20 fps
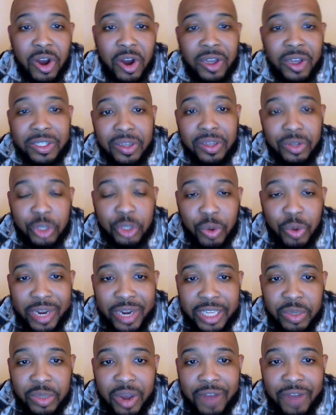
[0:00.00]
also
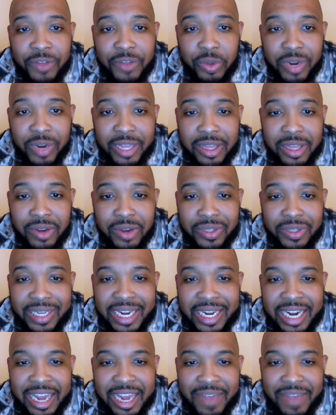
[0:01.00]

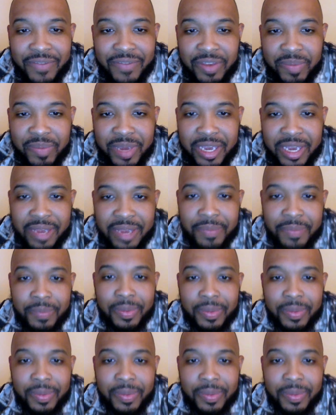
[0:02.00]
2012-2013 MVP.